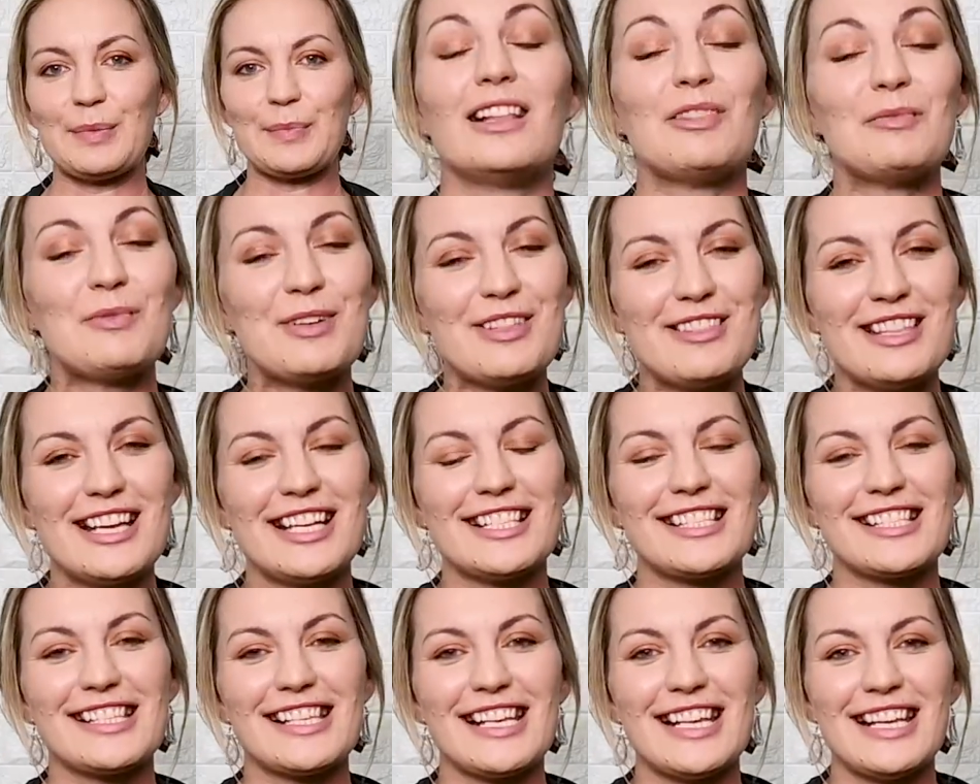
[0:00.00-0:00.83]
And with
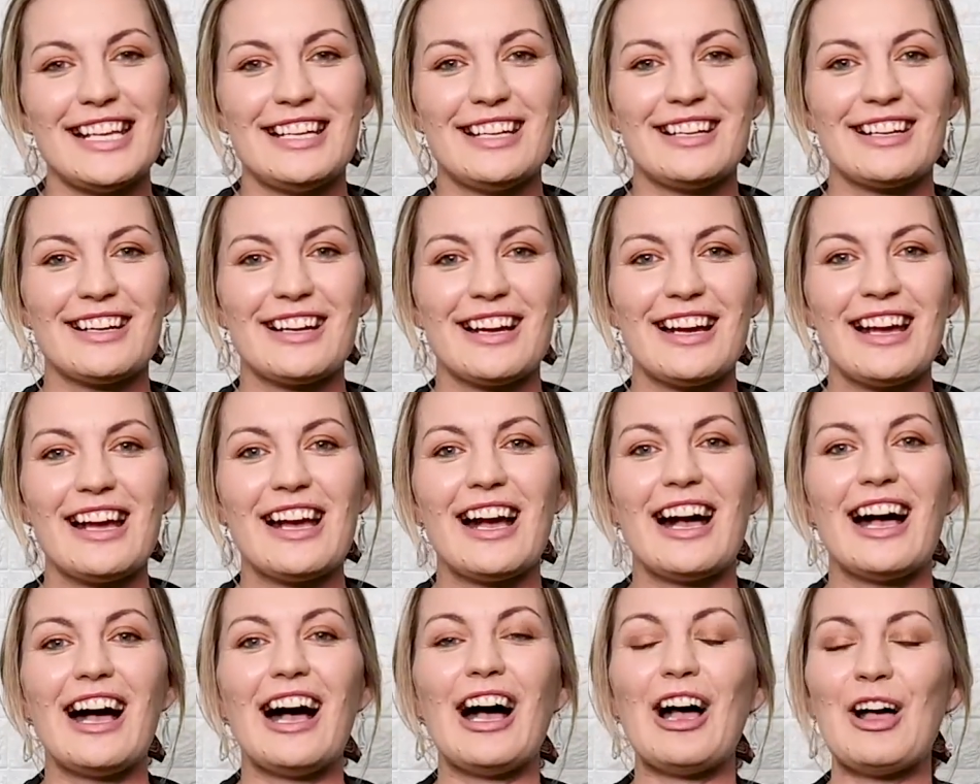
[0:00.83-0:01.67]
that said,
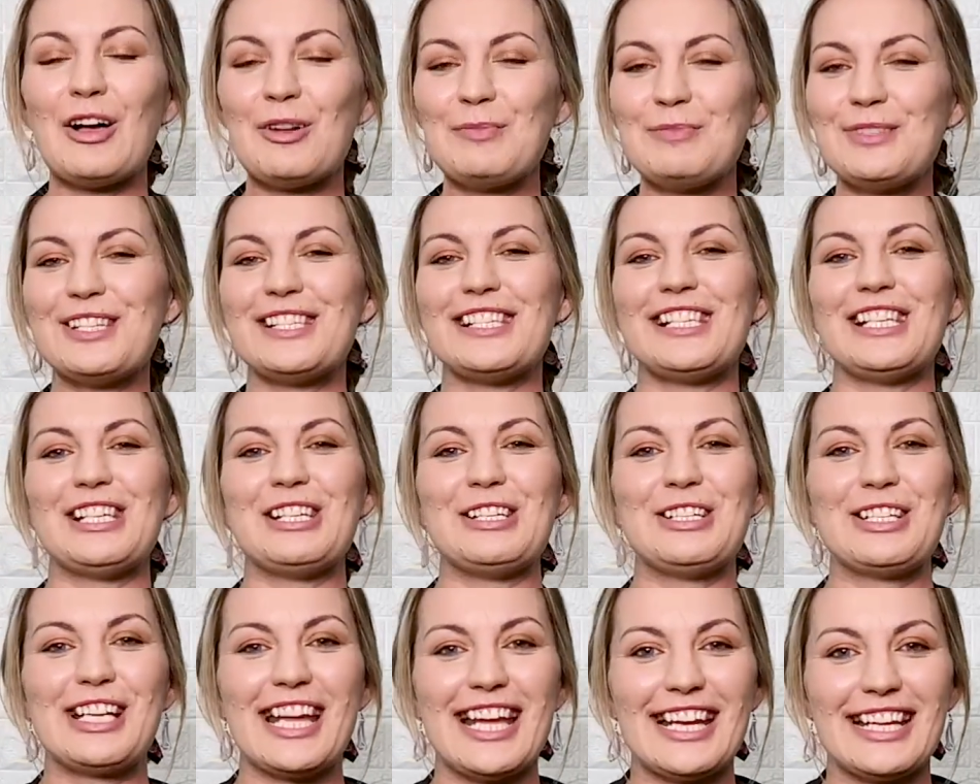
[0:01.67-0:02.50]
I hope to see
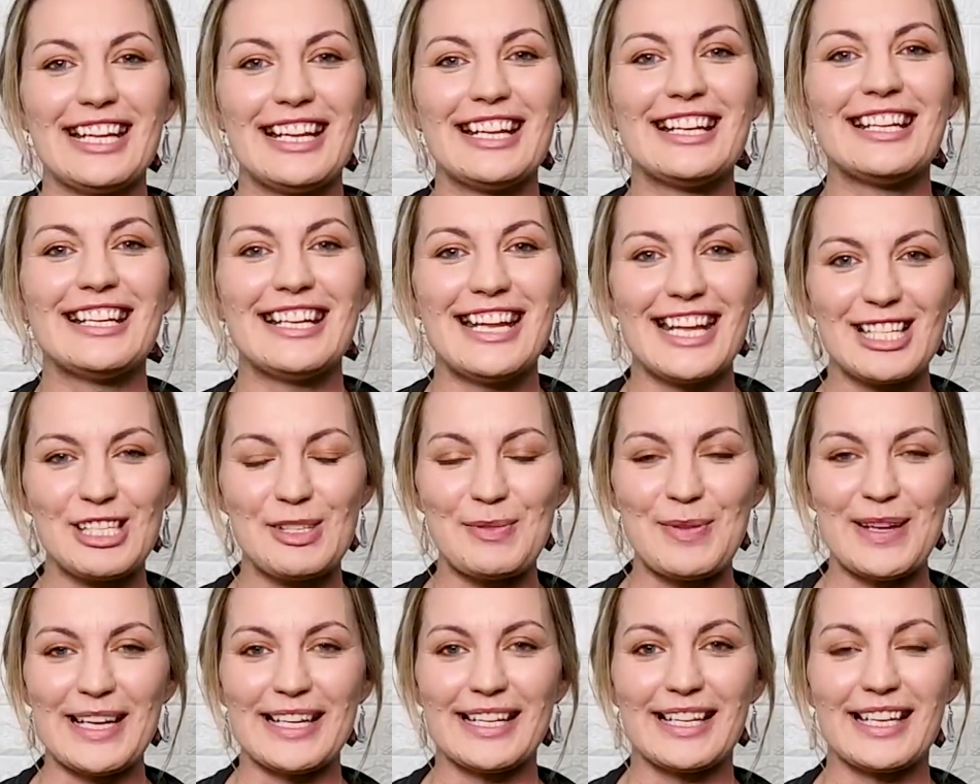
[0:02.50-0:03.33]
you again
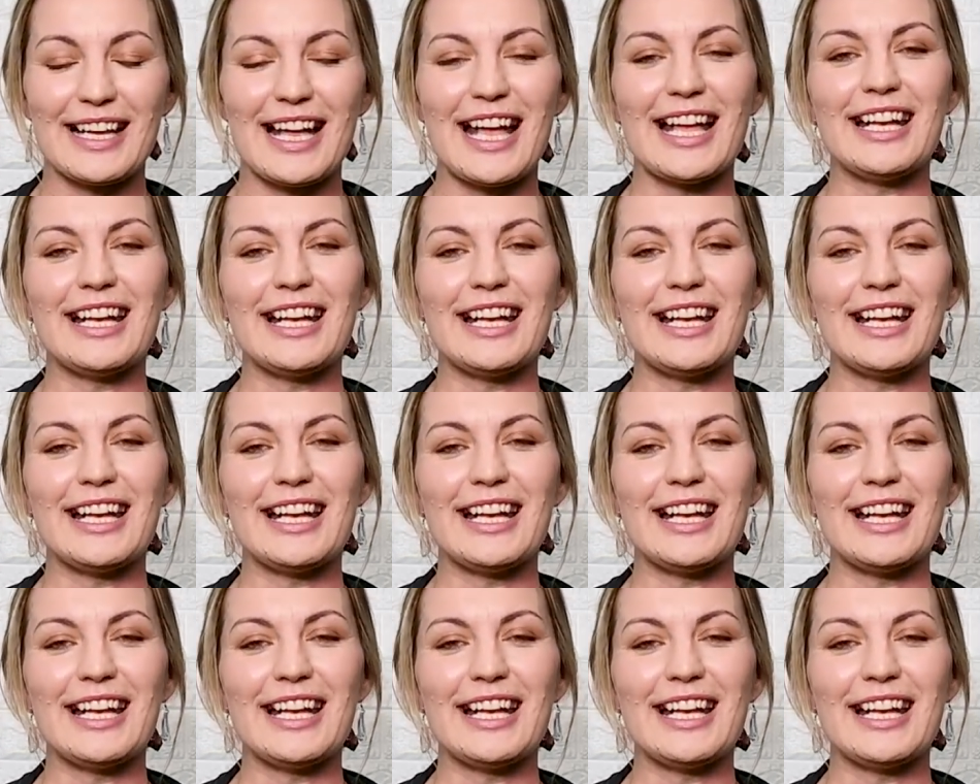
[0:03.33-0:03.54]
next week.